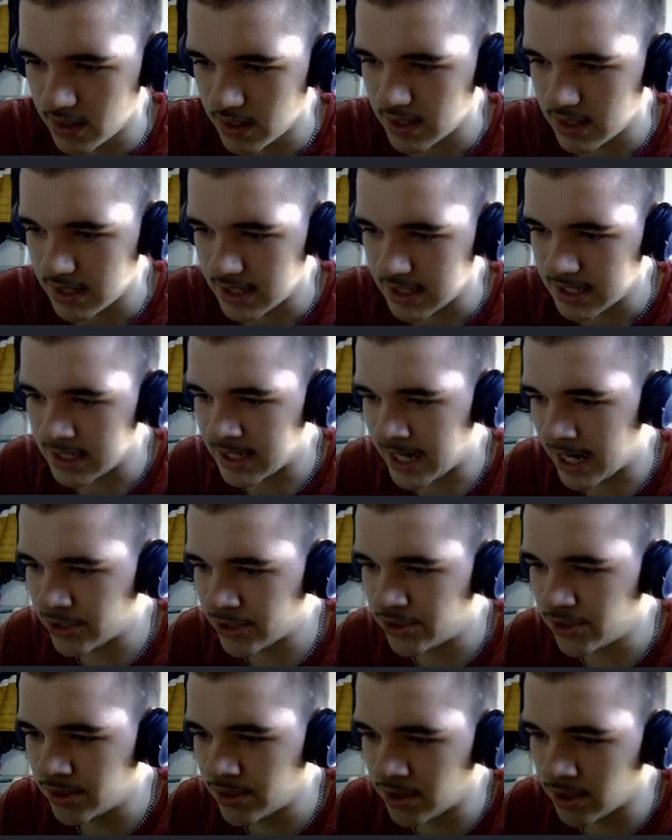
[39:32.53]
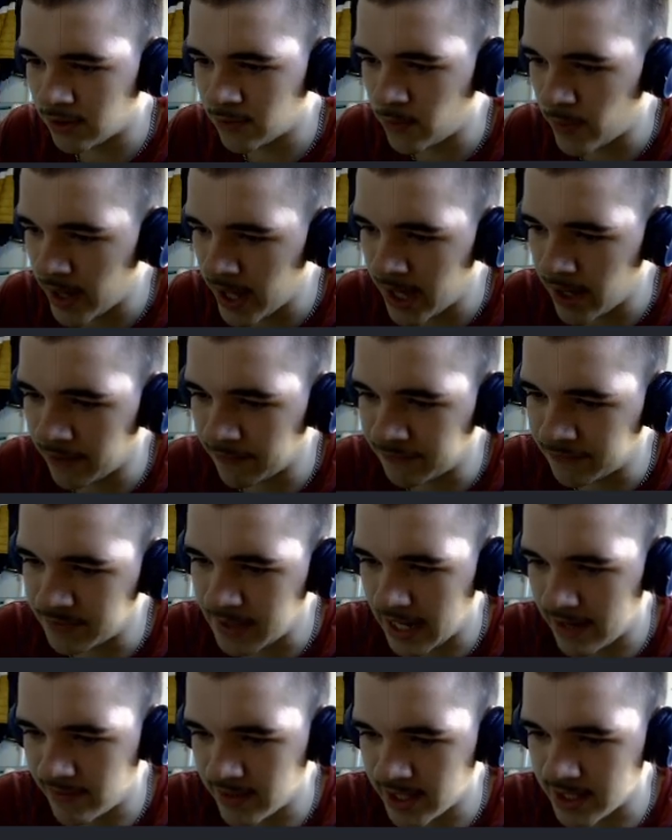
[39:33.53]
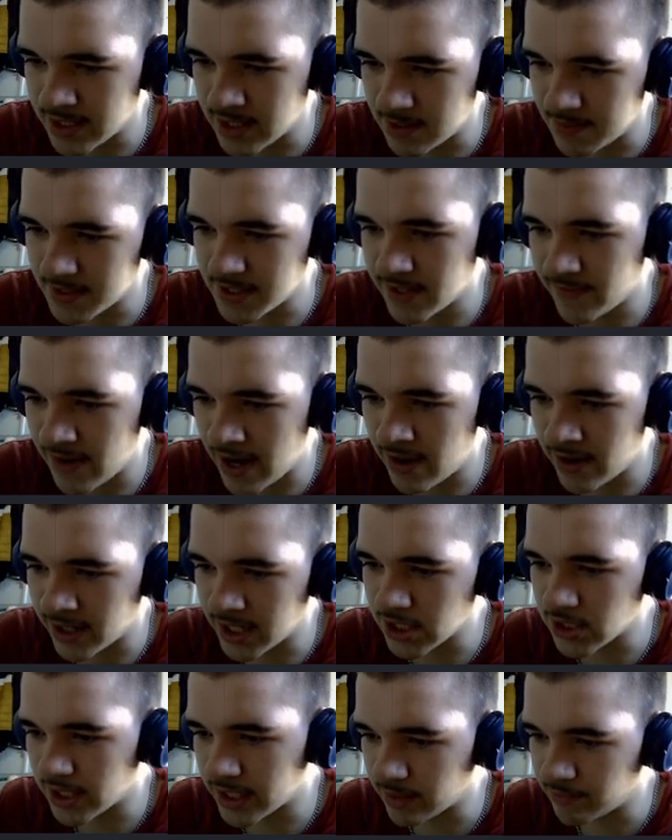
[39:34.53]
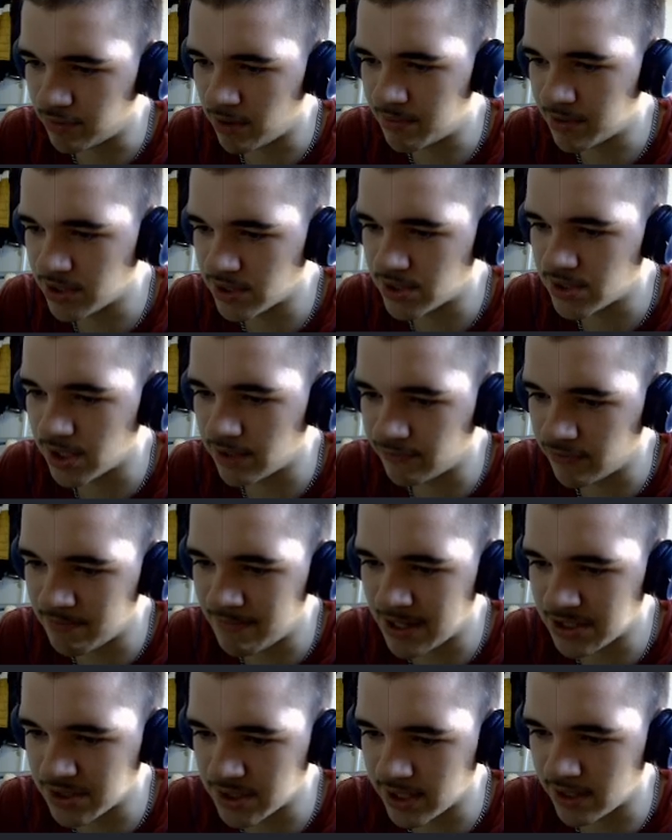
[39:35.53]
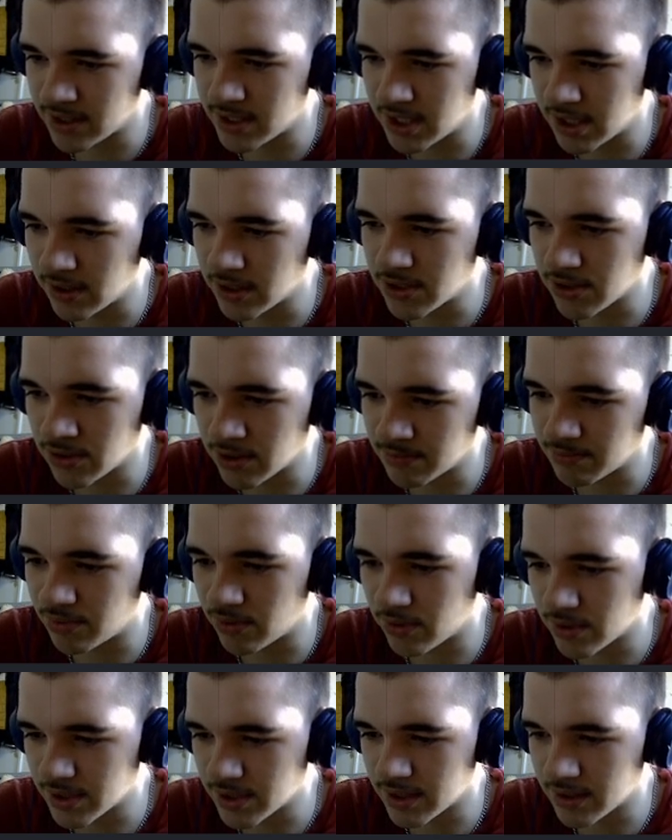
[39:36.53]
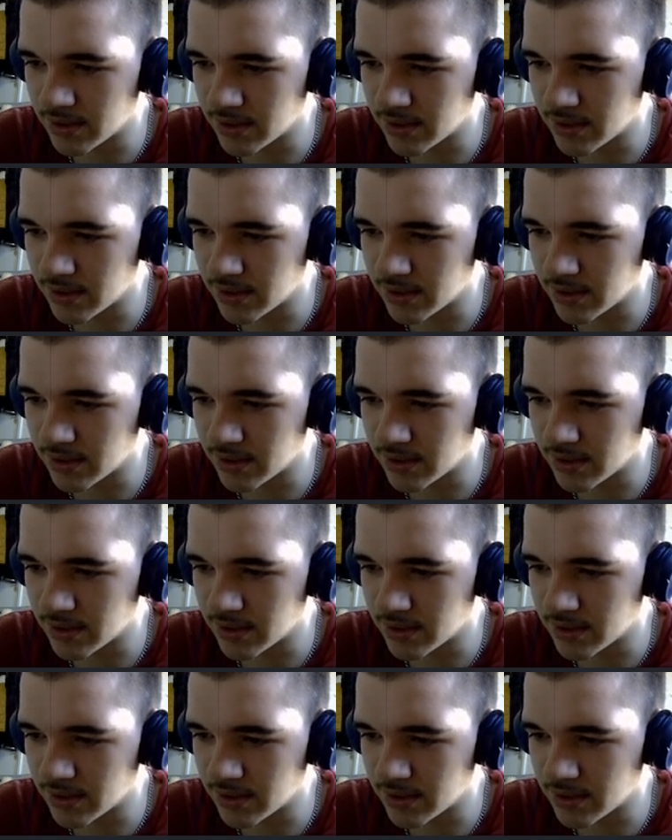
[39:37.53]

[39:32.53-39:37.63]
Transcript: An attitude, a way of behaving that is dismissive, arrogant, or lacking proper concern for matters that are serious or important.